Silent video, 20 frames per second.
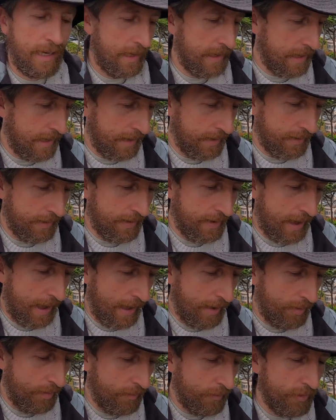And then
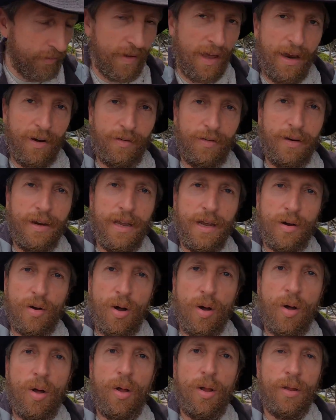Nahum was actually
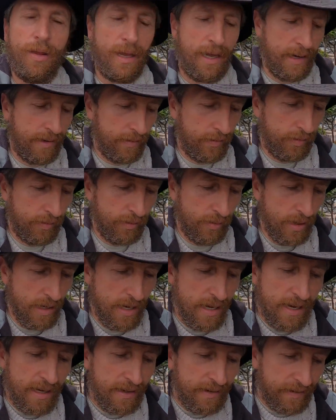called like to
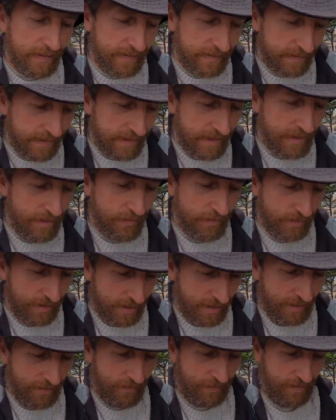the city of
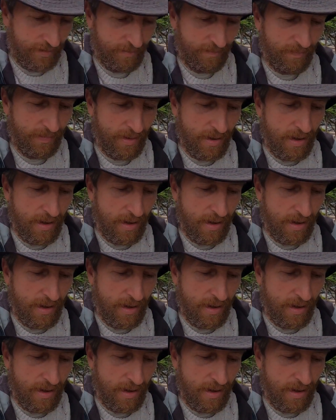Nineveh.